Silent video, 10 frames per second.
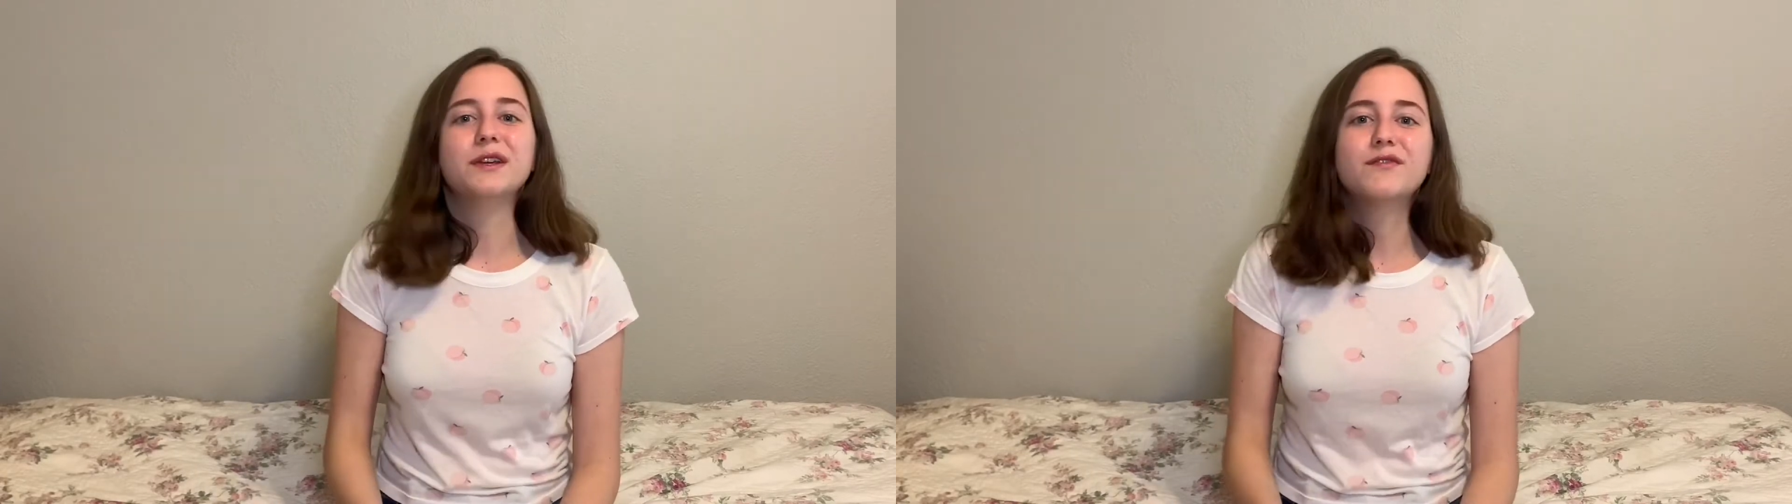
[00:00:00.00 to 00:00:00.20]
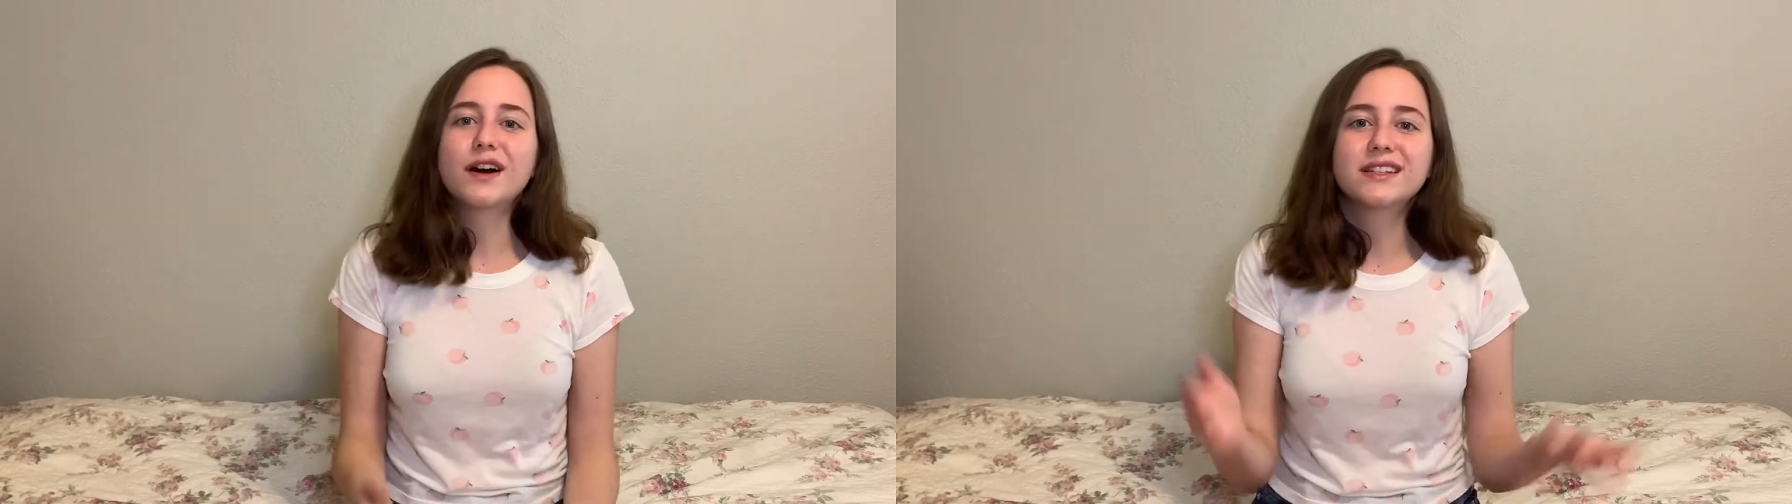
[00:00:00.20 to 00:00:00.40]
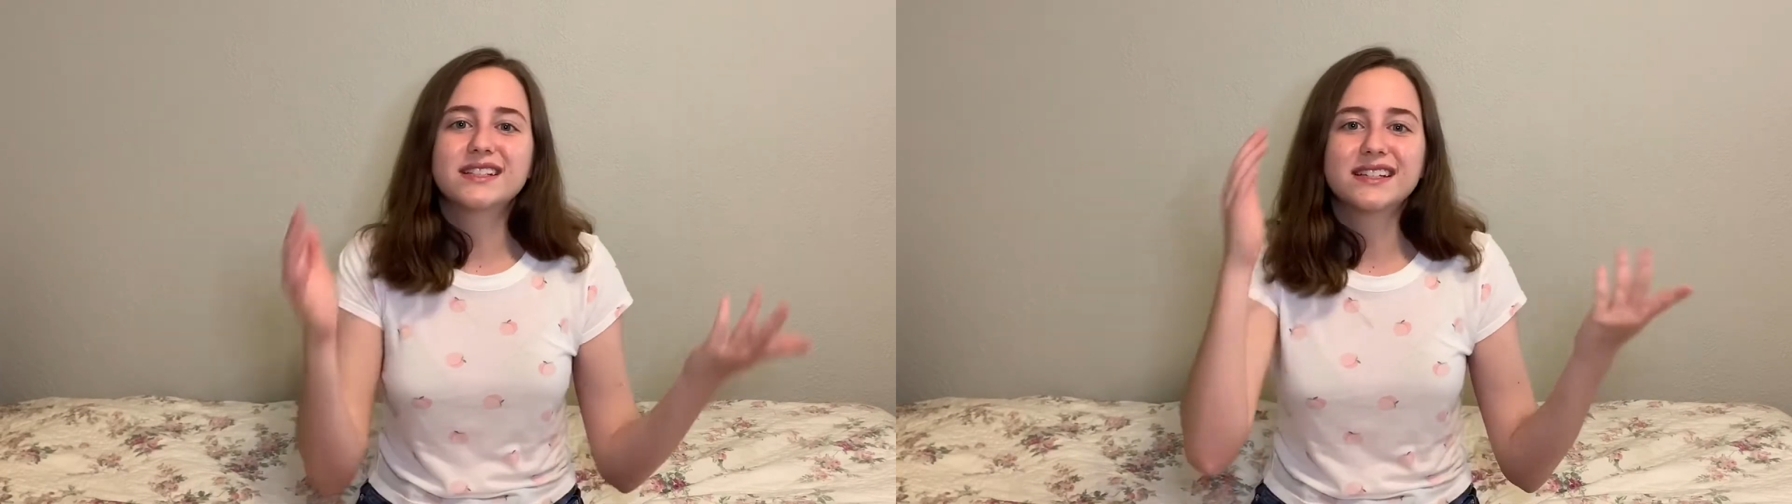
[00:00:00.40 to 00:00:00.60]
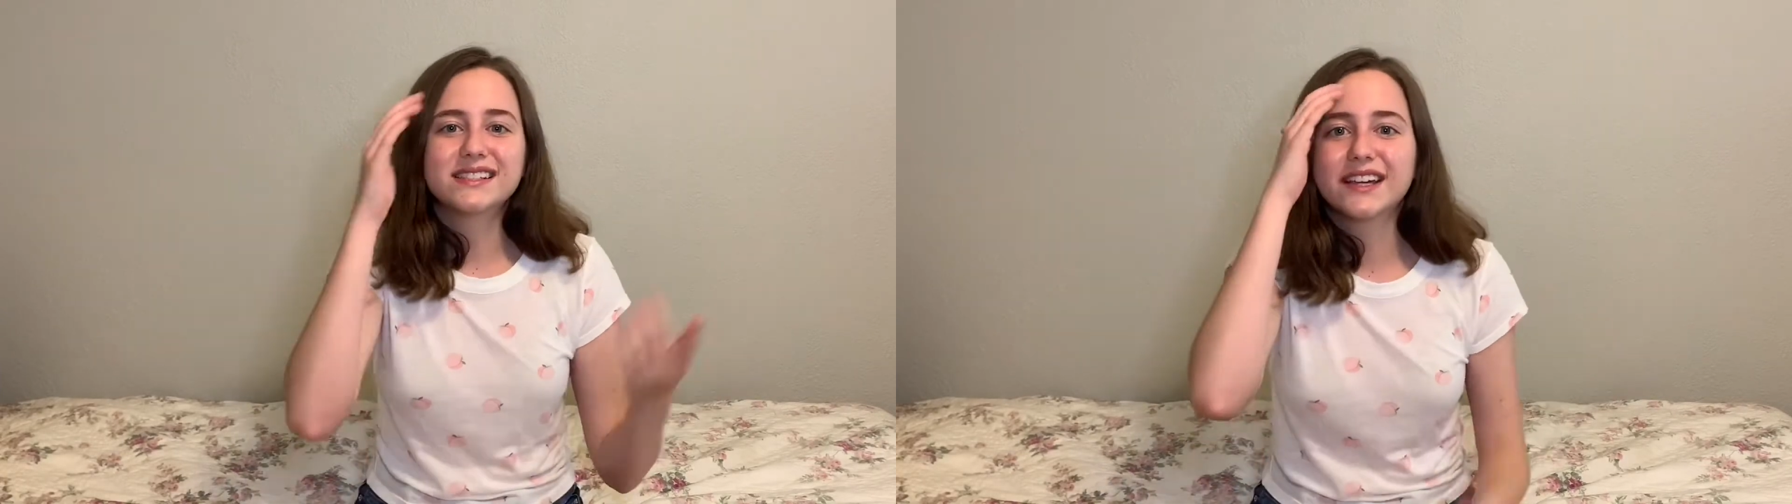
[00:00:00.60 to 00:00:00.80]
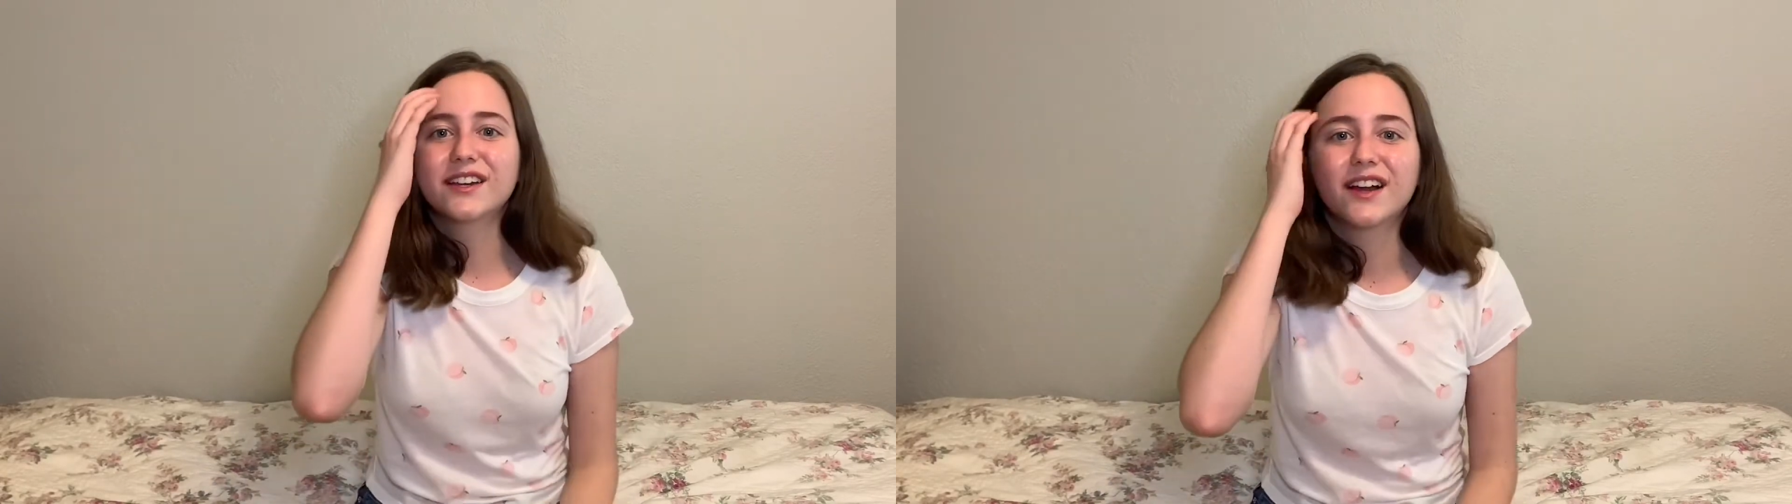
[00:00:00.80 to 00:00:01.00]
fun to
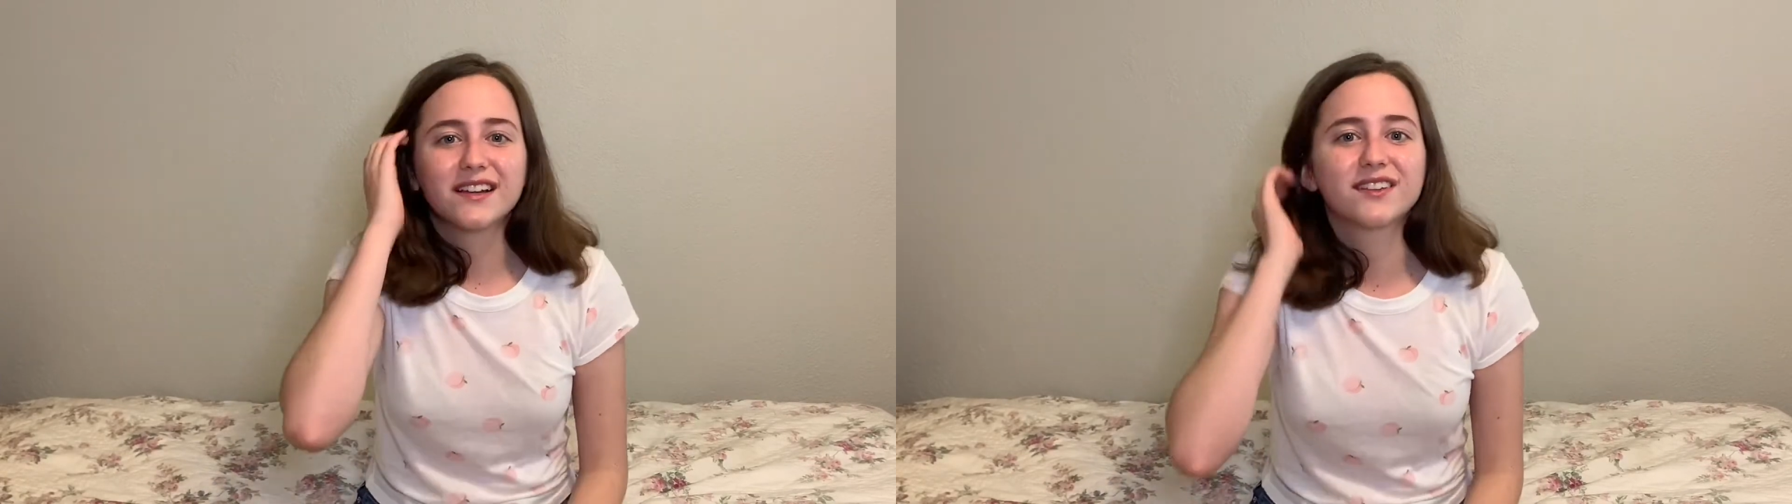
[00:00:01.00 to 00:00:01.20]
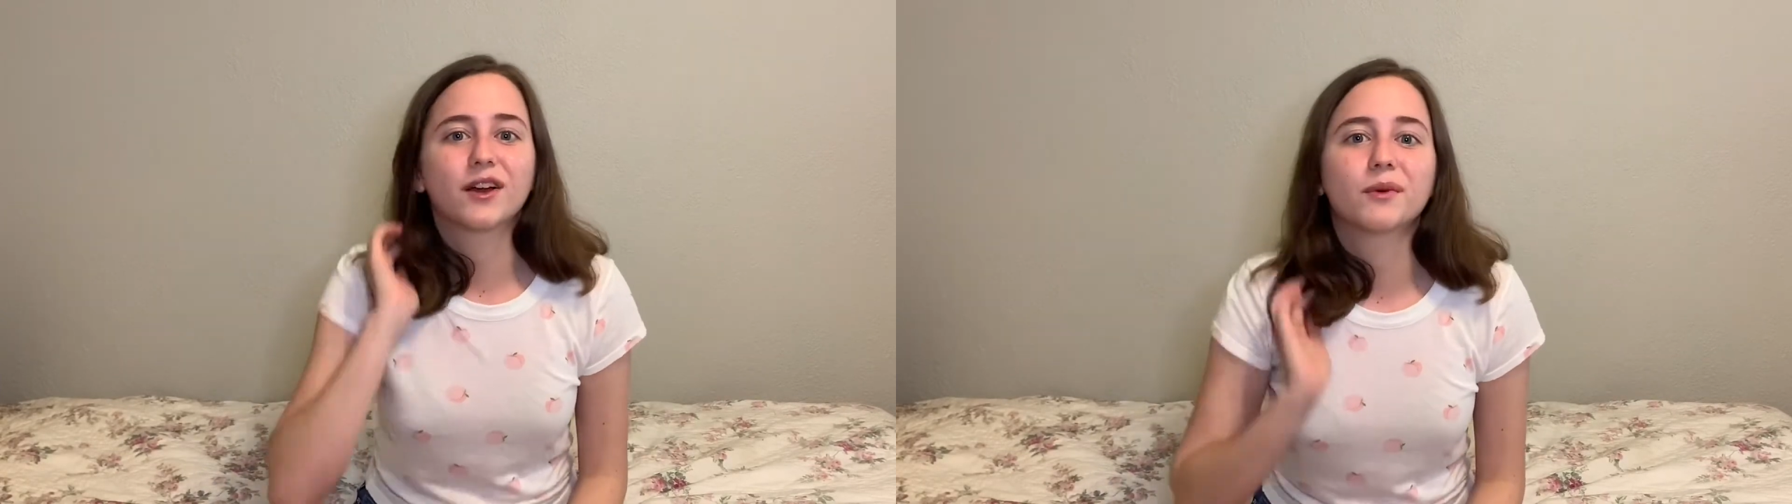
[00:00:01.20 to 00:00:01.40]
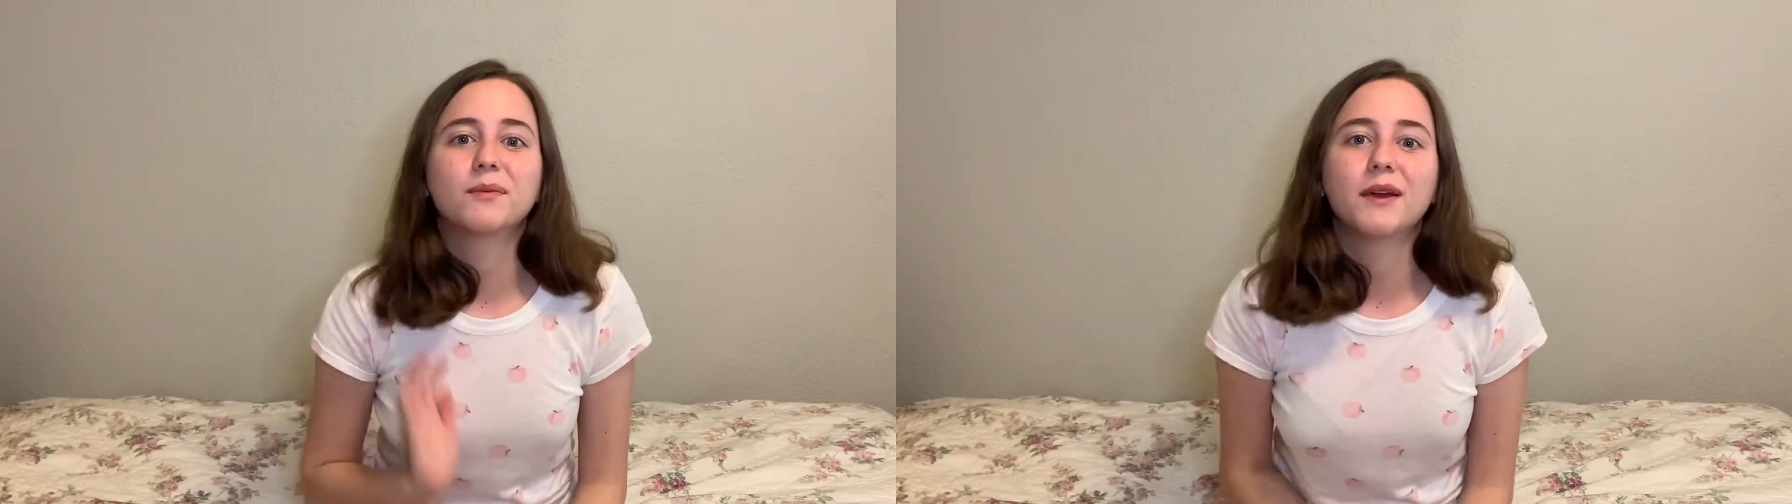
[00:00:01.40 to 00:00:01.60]
take you guys along with